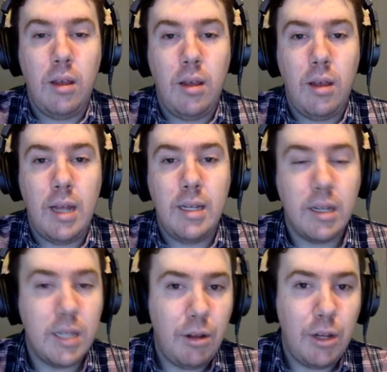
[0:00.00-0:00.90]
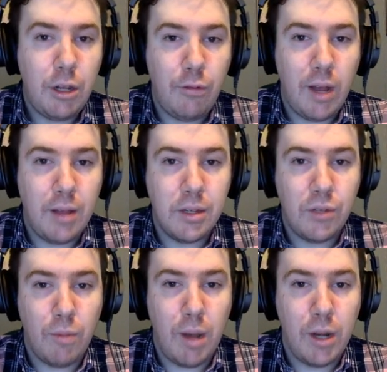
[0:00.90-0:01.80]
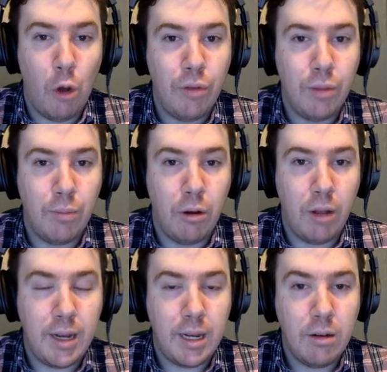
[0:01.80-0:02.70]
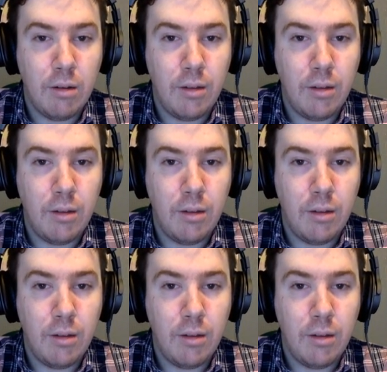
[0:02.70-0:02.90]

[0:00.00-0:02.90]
And considering that you've got this fermata over the bar line here,